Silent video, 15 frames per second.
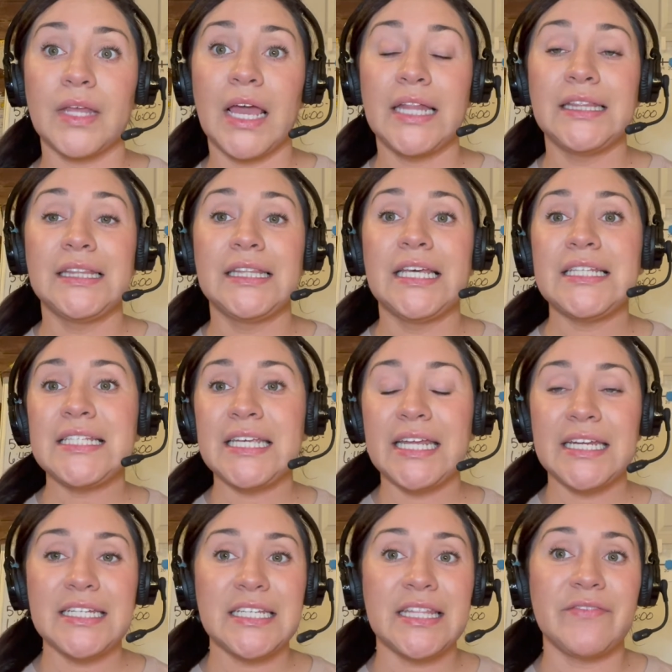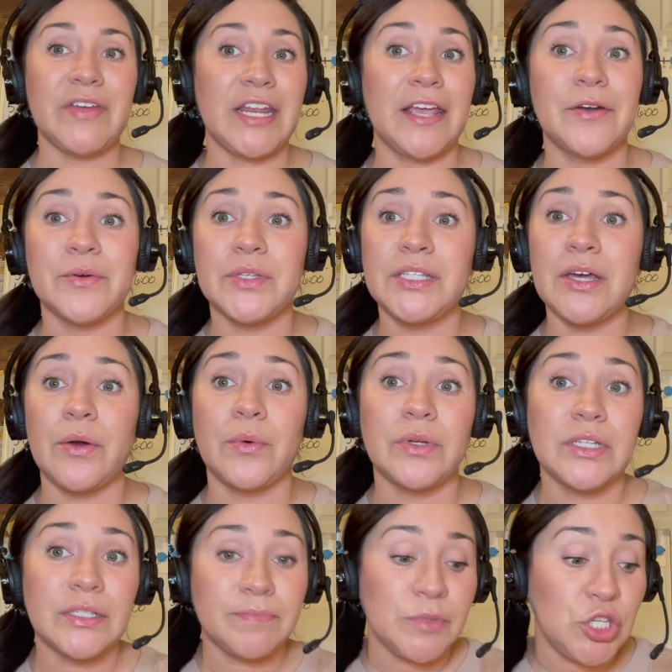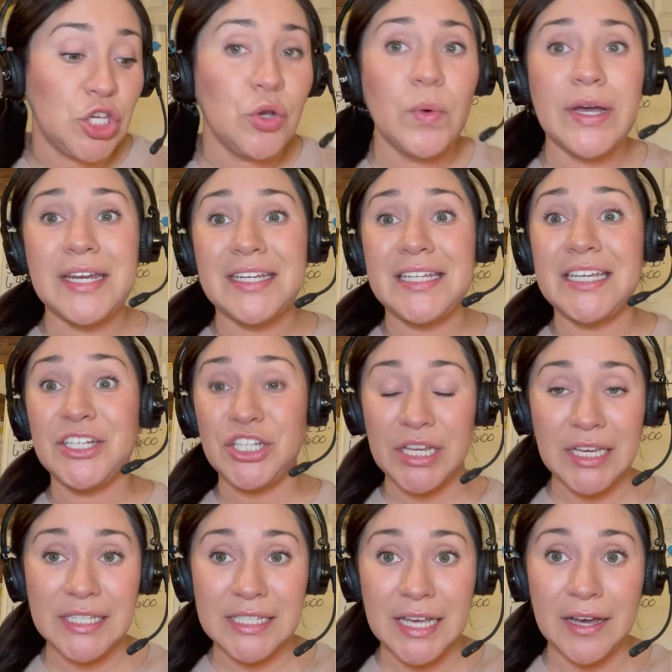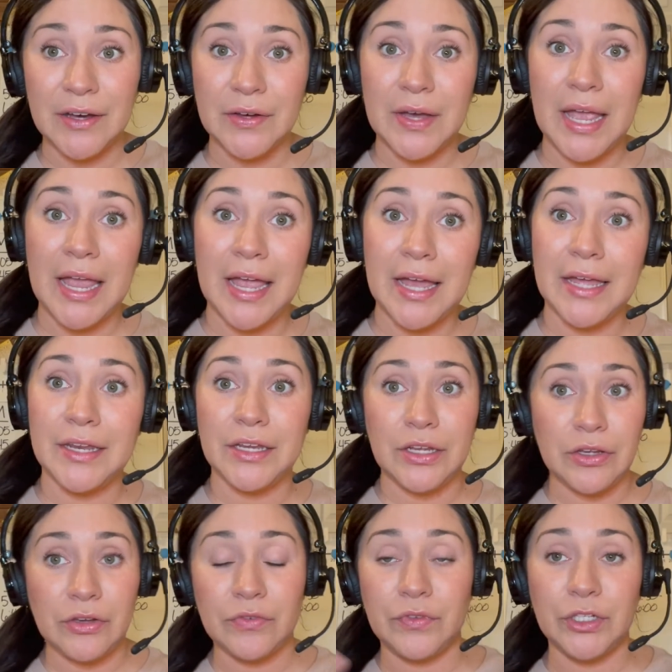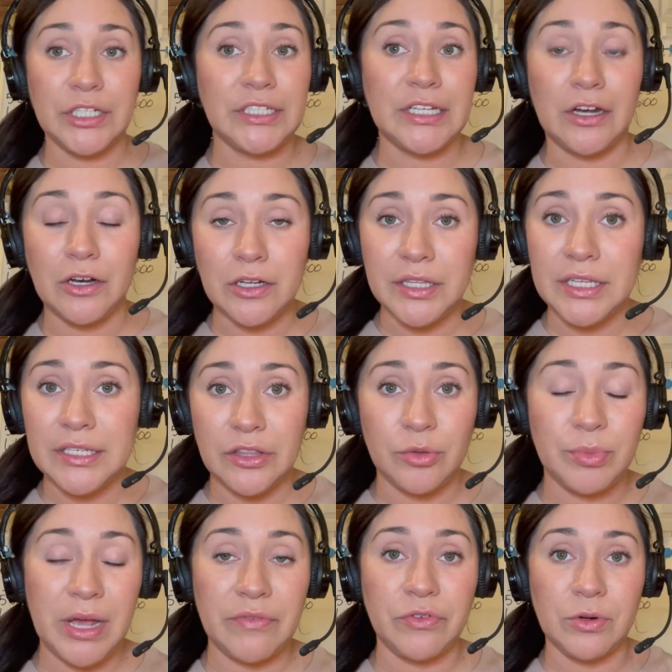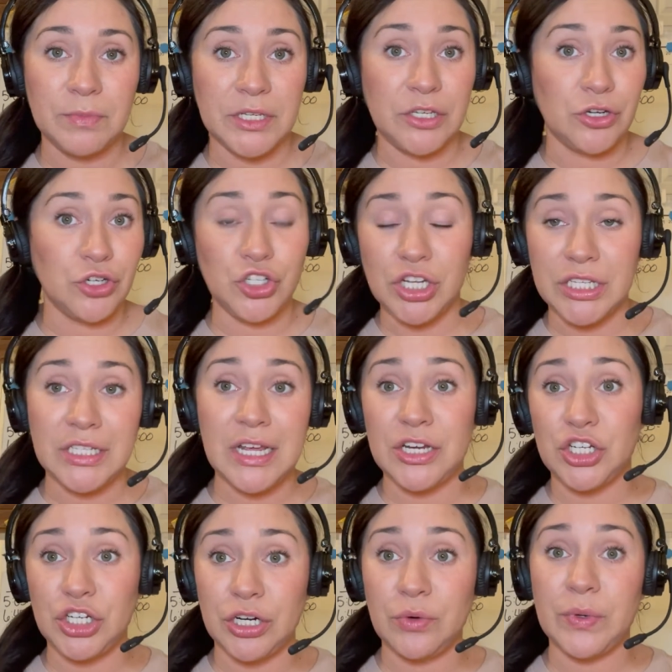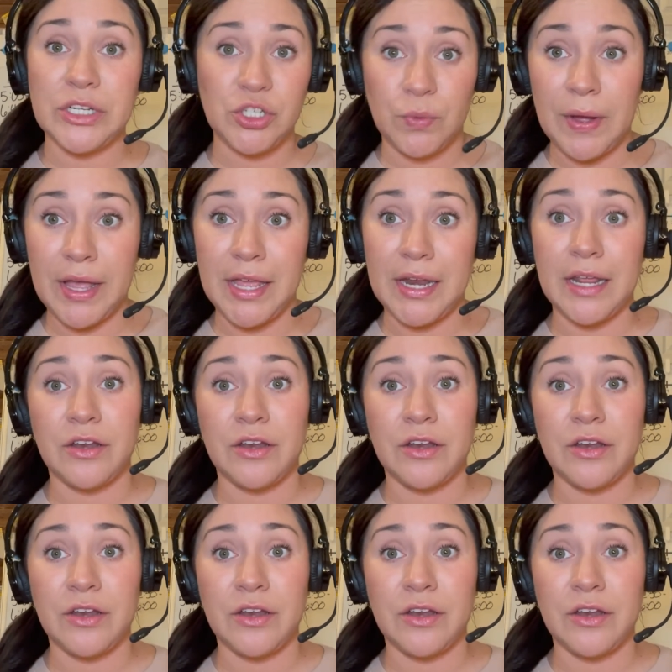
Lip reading: Let's get into the video. So you want to teach ESL and you've looked at all these other platforms and you're just not sure which one,